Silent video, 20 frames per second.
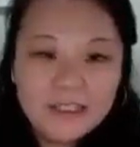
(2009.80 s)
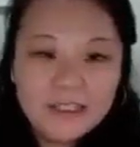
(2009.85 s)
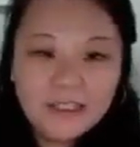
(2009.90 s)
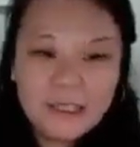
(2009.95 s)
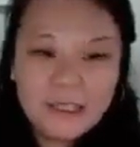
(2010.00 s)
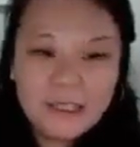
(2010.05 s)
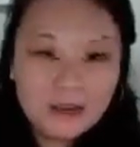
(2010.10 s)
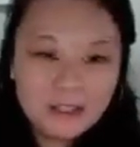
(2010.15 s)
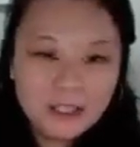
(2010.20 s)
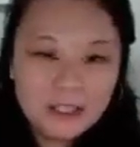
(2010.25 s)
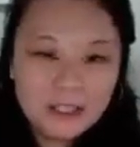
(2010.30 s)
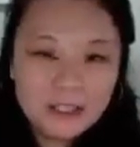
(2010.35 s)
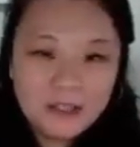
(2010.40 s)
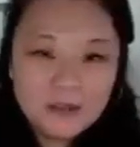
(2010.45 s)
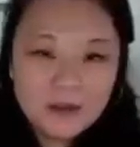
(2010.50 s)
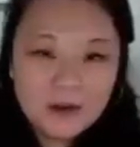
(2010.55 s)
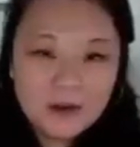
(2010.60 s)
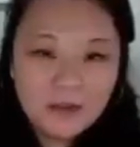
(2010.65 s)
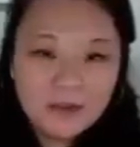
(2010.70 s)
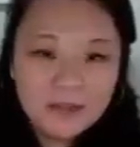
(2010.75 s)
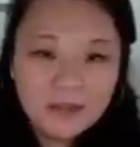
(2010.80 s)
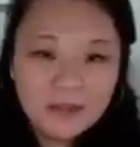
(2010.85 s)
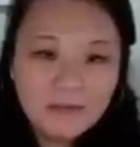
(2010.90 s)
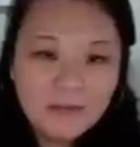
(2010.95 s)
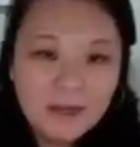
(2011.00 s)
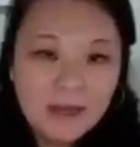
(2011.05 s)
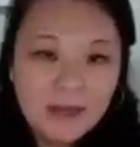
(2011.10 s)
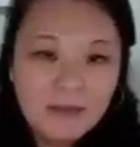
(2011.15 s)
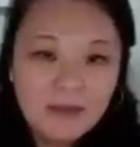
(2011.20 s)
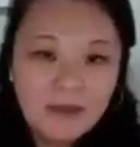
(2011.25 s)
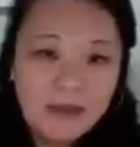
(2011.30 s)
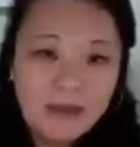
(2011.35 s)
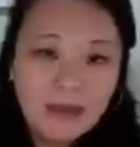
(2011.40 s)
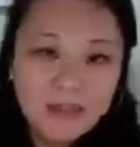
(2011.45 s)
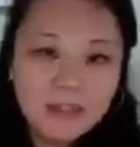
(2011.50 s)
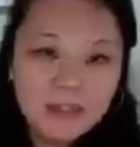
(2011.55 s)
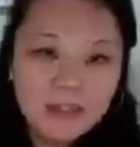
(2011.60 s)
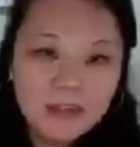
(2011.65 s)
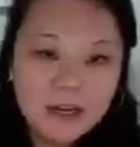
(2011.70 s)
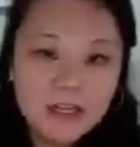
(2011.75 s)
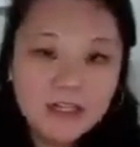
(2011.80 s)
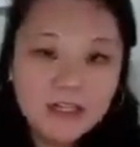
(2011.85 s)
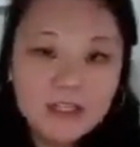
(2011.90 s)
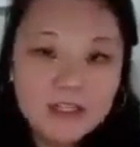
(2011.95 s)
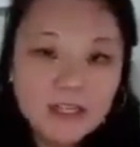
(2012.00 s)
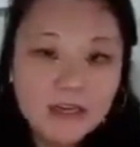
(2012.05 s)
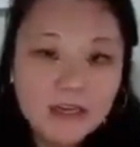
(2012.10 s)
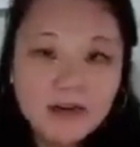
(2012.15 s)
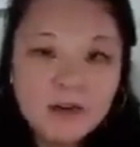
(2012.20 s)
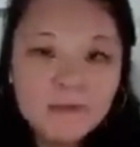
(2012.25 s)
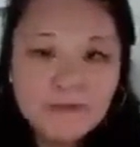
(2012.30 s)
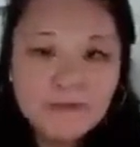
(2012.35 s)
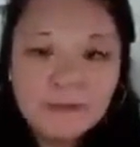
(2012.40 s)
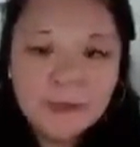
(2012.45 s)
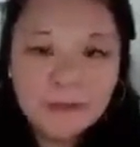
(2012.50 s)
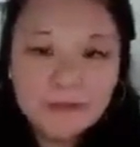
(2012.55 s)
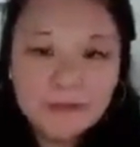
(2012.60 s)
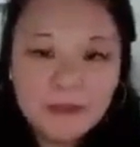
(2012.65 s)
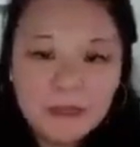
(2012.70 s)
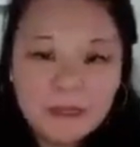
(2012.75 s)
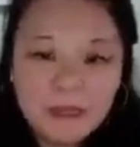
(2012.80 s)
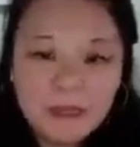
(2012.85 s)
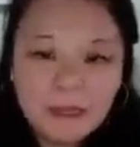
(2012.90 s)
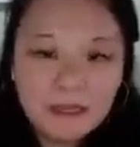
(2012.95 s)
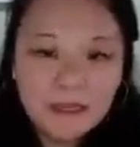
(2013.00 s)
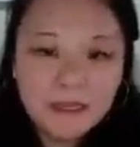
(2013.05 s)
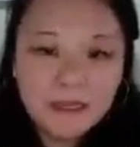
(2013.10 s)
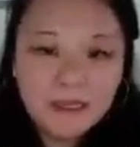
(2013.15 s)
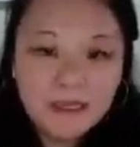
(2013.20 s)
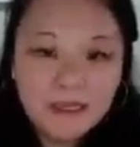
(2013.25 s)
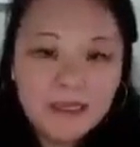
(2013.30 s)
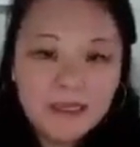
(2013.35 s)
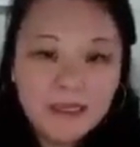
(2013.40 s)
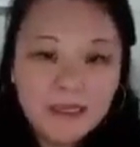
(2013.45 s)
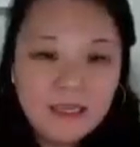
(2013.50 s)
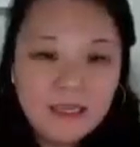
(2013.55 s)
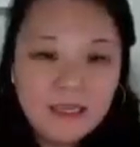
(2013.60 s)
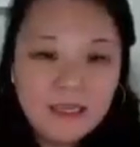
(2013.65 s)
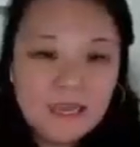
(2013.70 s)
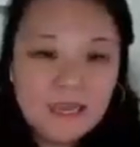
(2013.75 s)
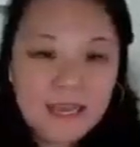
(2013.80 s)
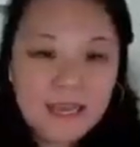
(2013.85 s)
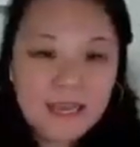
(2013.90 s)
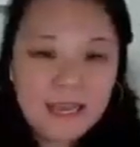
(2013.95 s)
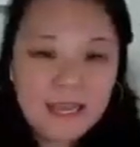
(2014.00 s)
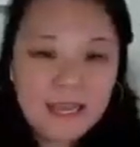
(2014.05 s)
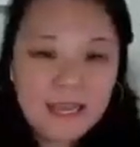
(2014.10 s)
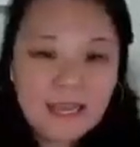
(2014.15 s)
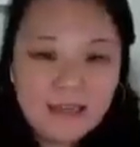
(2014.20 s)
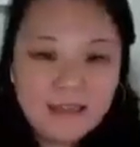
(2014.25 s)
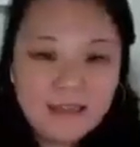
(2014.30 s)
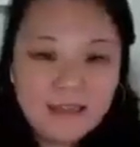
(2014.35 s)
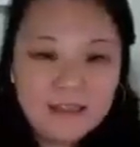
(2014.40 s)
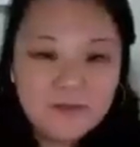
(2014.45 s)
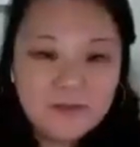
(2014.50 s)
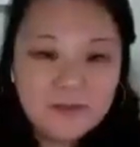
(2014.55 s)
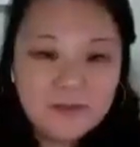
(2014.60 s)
And look how interesting. This is how she described the family, a strange, scary family.